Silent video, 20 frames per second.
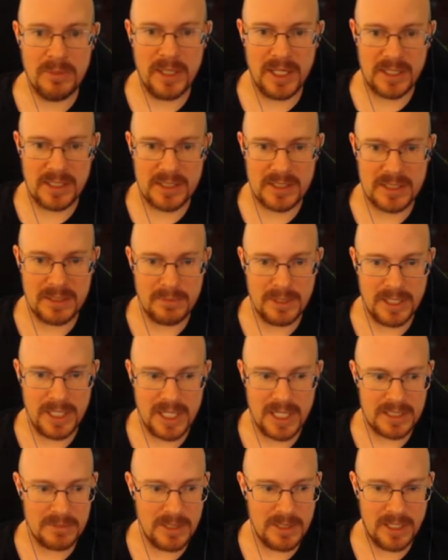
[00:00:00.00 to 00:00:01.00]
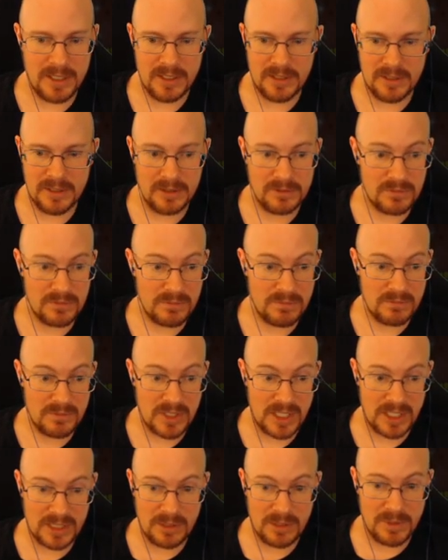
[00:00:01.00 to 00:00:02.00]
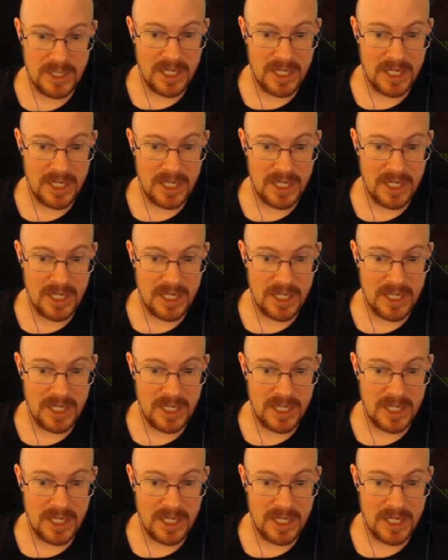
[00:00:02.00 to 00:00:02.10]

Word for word: bay because somebody asked about it. And we'll check that we